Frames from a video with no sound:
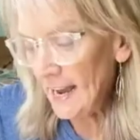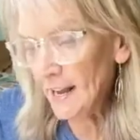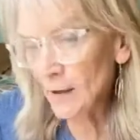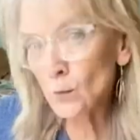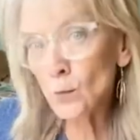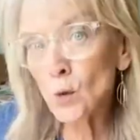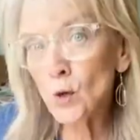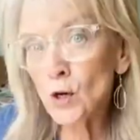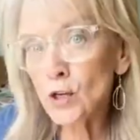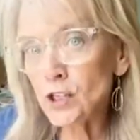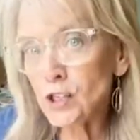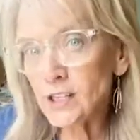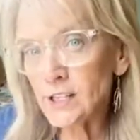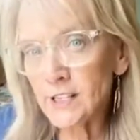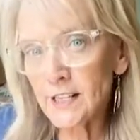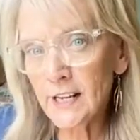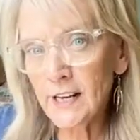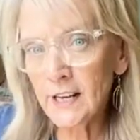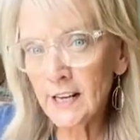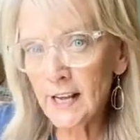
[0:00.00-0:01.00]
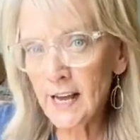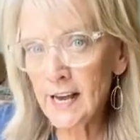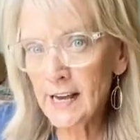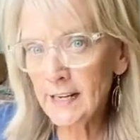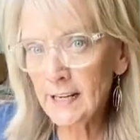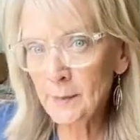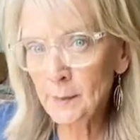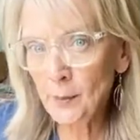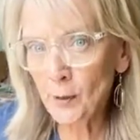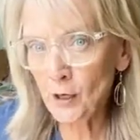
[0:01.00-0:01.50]
and we're just going to
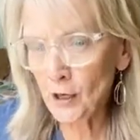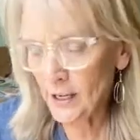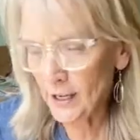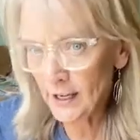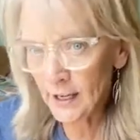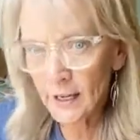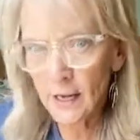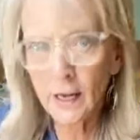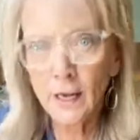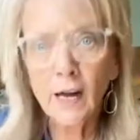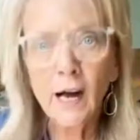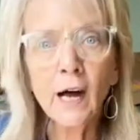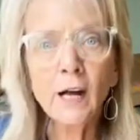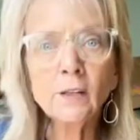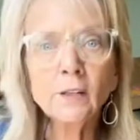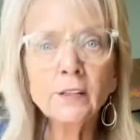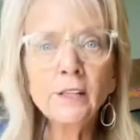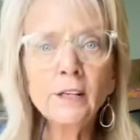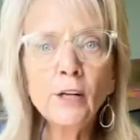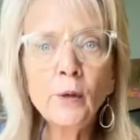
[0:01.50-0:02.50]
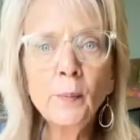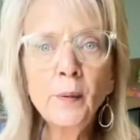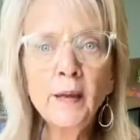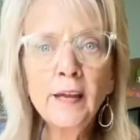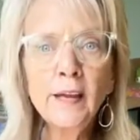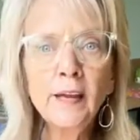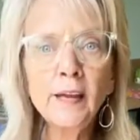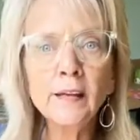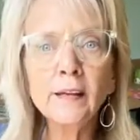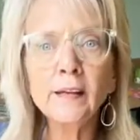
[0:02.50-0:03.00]
kind of put a little
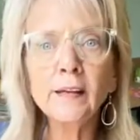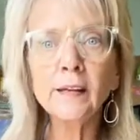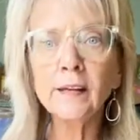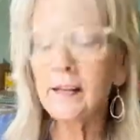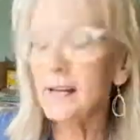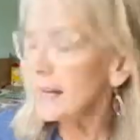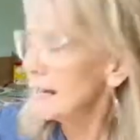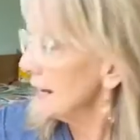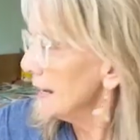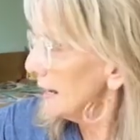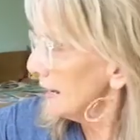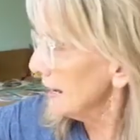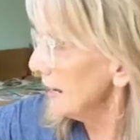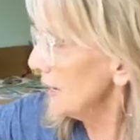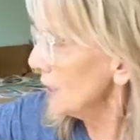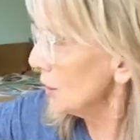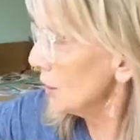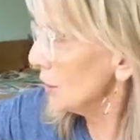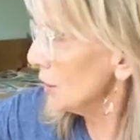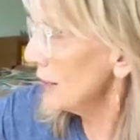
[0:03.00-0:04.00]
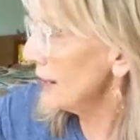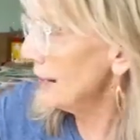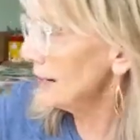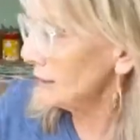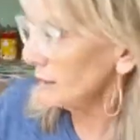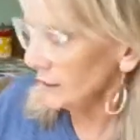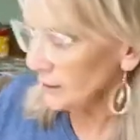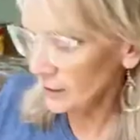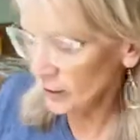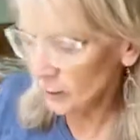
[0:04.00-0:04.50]
bit here
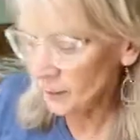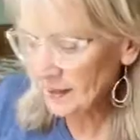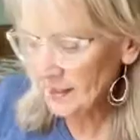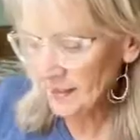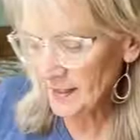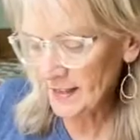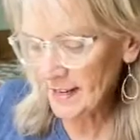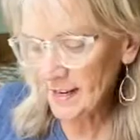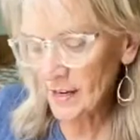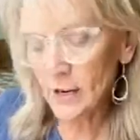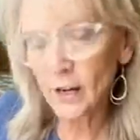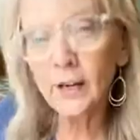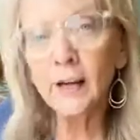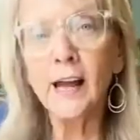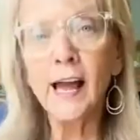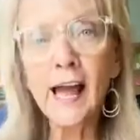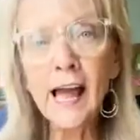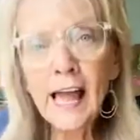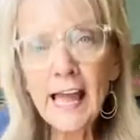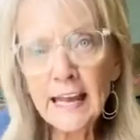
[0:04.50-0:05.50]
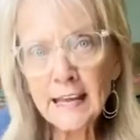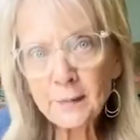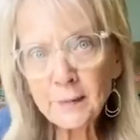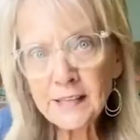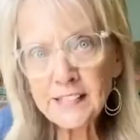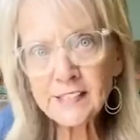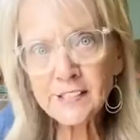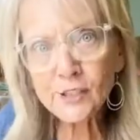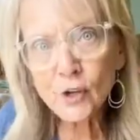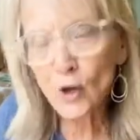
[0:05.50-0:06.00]
and a little bit there. Hey,
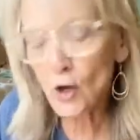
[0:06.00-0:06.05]
Miss